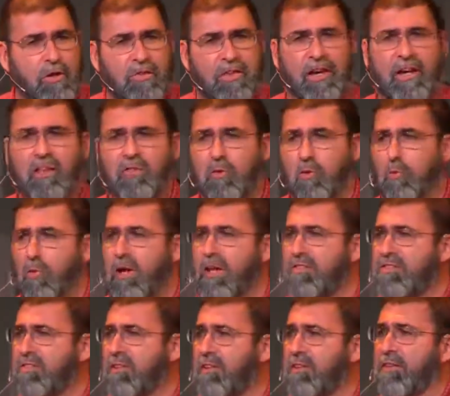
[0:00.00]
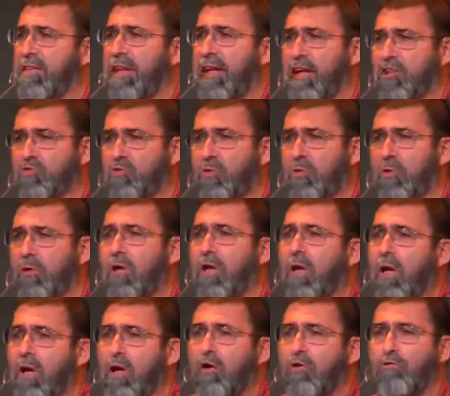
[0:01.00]
and then in the rest, the actual
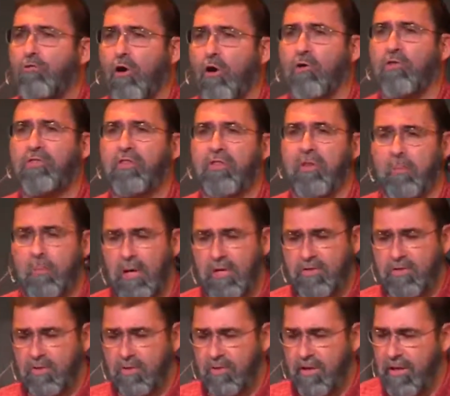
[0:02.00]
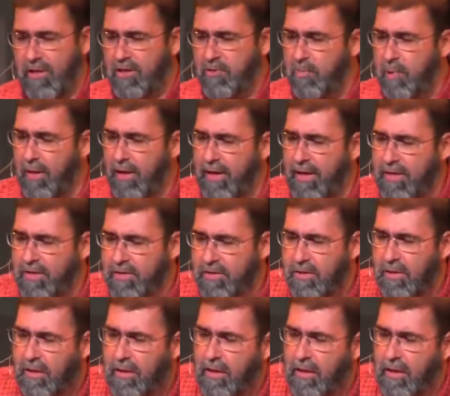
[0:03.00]
growth in the muscle takes place.